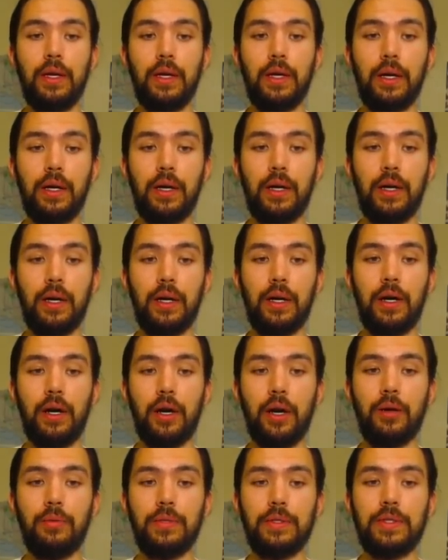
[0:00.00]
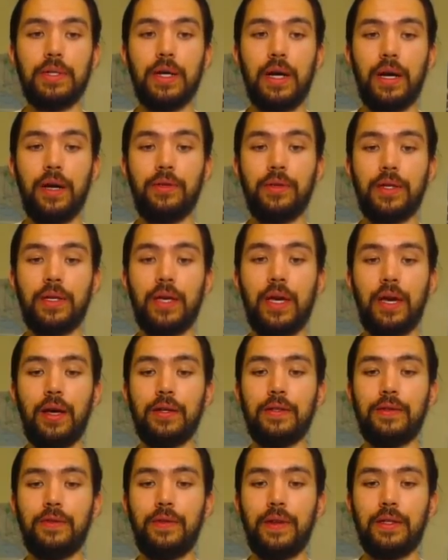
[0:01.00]
Armityle, the
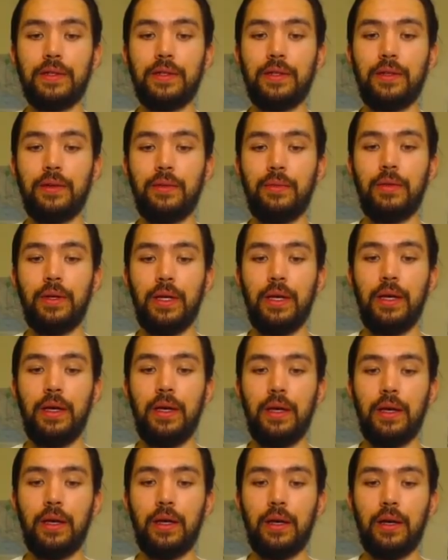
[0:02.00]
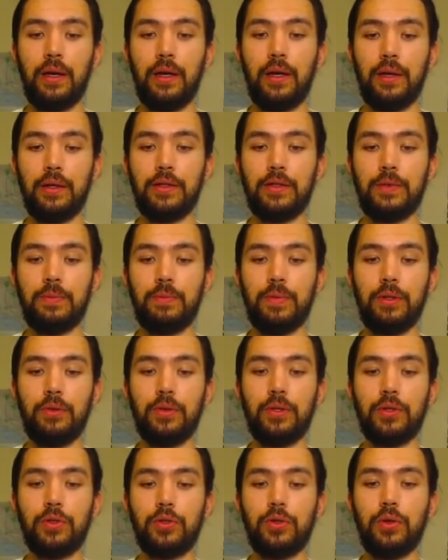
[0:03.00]
Chaos Phantom. You
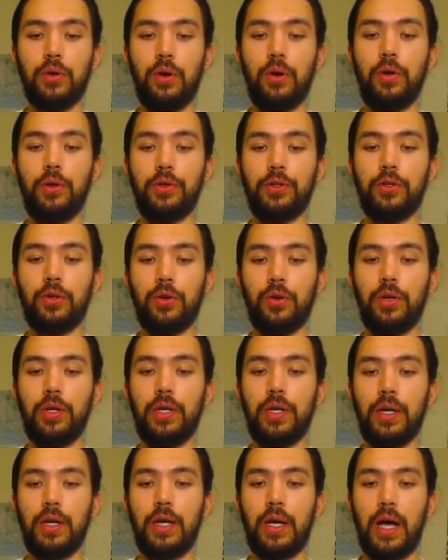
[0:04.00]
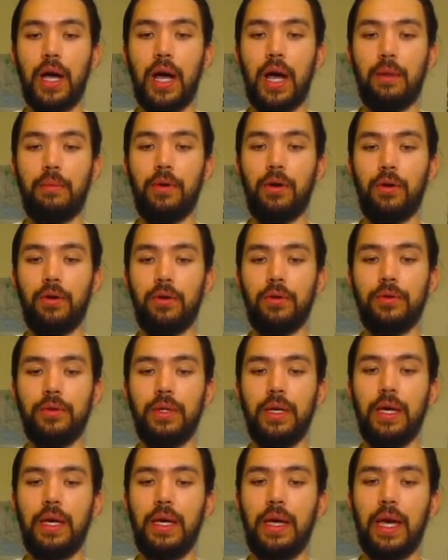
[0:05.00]
control Yuria, Hamon,
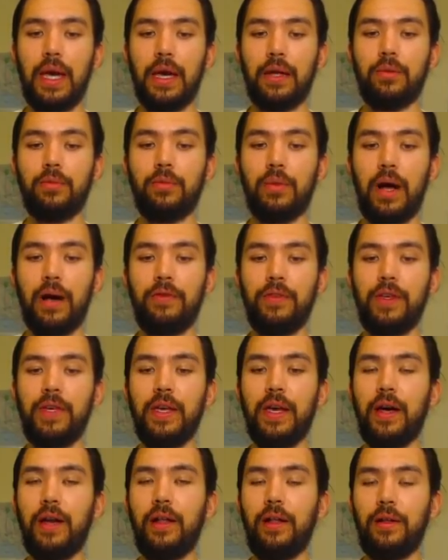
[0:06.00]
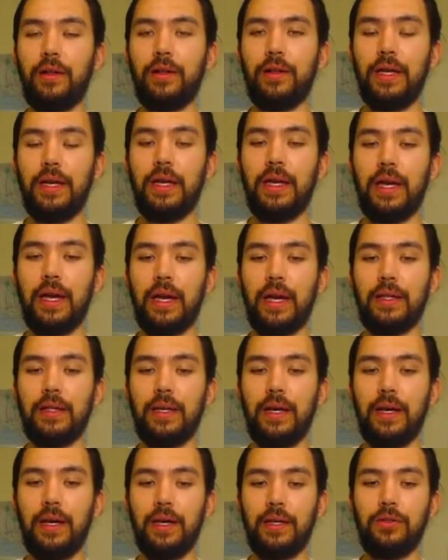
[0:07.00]
and Raviel. And
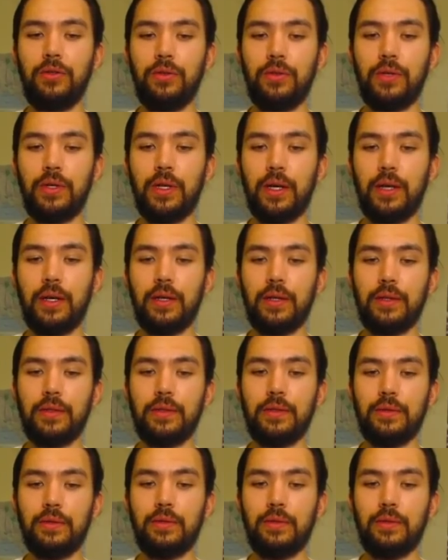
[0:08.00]
then you can